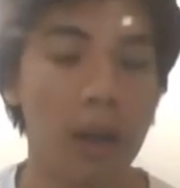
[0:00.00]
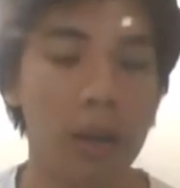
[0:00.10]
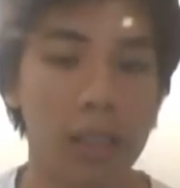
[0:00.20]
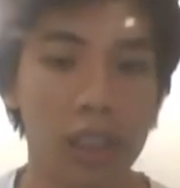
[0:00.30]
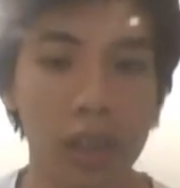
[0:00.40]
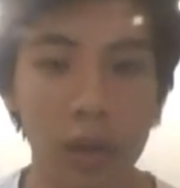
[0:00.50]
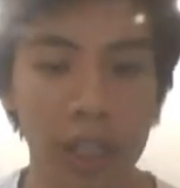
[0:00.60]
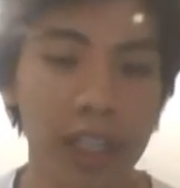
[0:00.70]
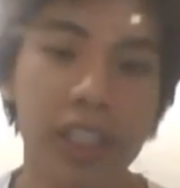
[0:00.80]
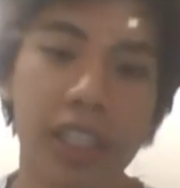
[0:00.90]

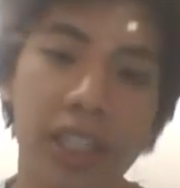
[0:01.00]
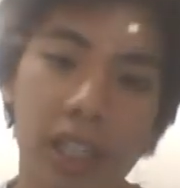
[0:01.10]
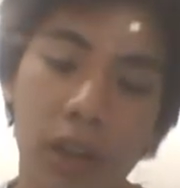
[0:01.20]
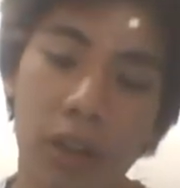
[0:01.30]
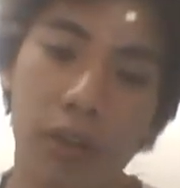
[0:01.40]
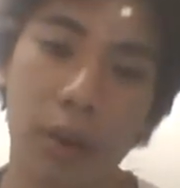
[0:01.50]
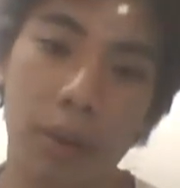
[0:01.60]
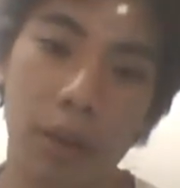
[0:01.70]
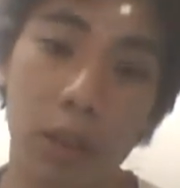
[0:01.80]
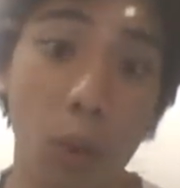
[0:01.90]
Sarkeesian and other
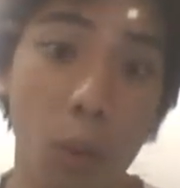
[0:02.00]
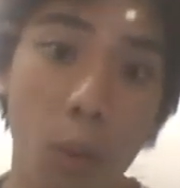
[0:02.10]
feminists will